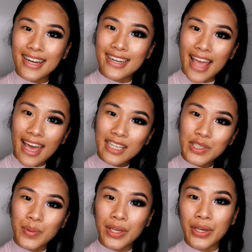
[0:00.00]

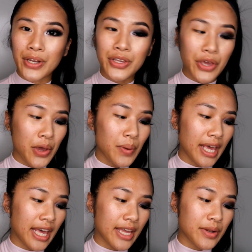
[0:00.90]
Next, we are gonna go
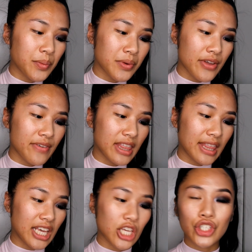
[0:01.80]
in with
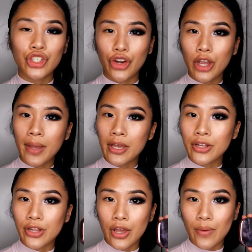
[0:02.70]
the Strobe
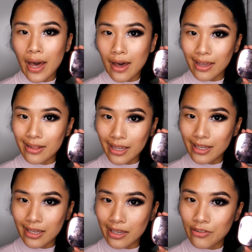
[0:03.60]
and Glow Highlight
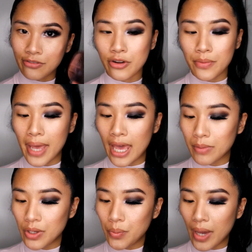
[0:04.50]
Kit from
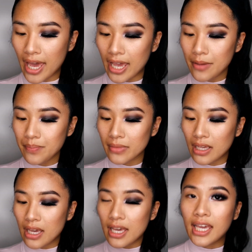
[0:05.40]
MUA.
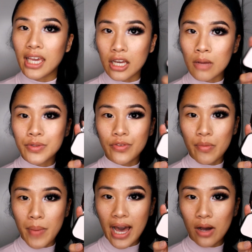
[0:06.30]
It comes with
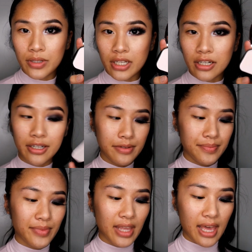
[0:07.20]
a powder.
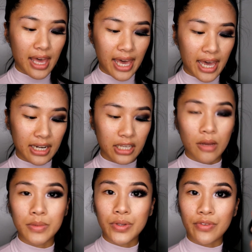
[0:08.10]
And it
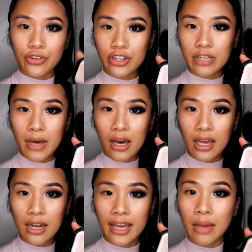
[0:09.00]
comes with a cream
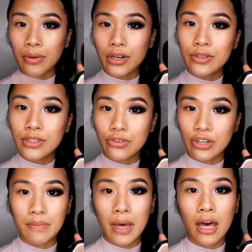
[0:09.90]
highlight. I'm going to use a
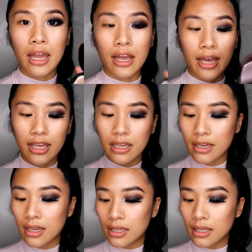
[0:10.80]
cream highlight